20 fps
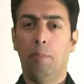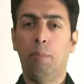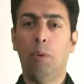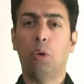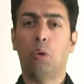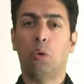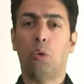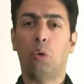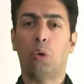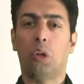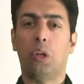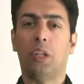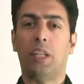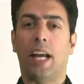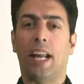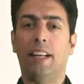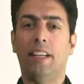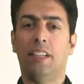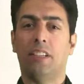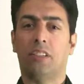
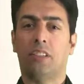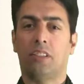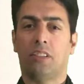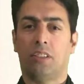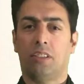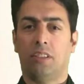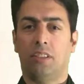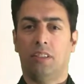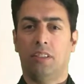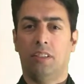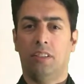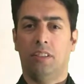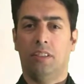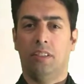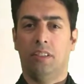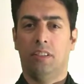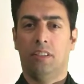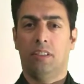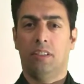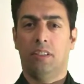mucocutaneous
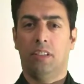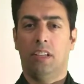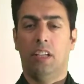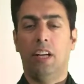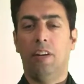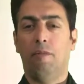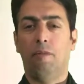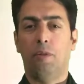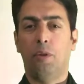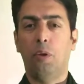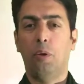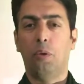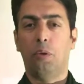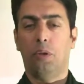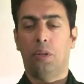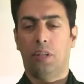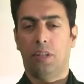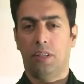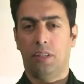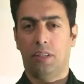lymph
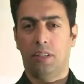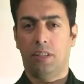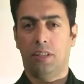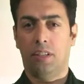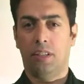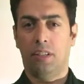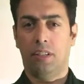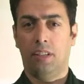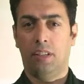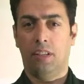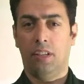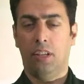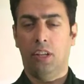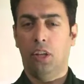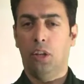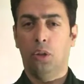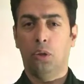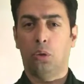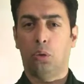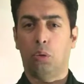node.
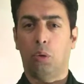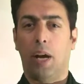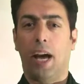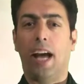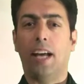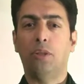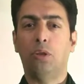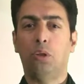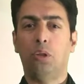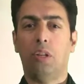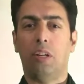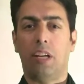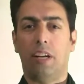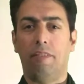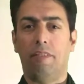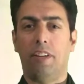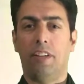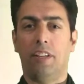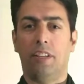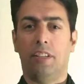So as you are
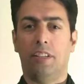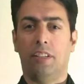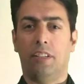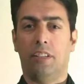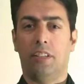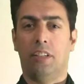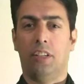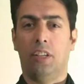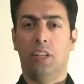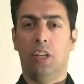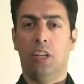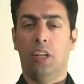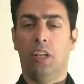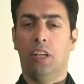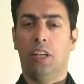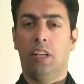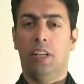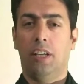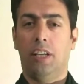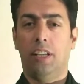aware,
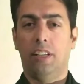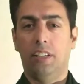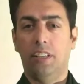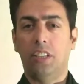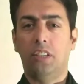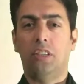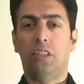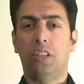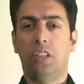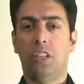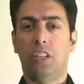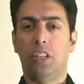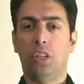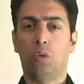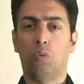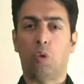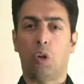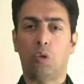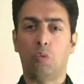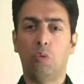in this
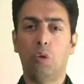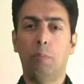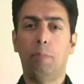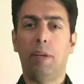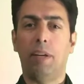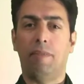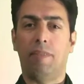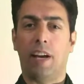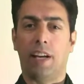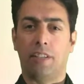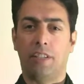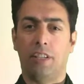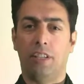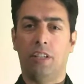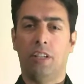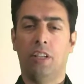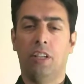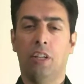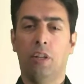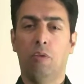disease what would be
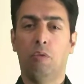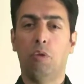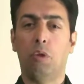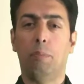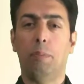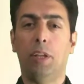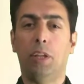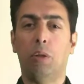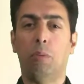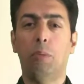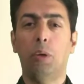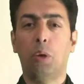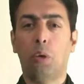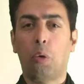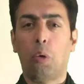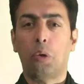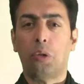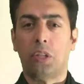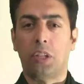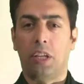affected would be the
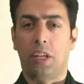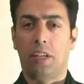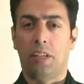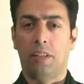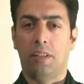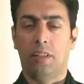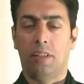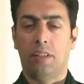mucosa,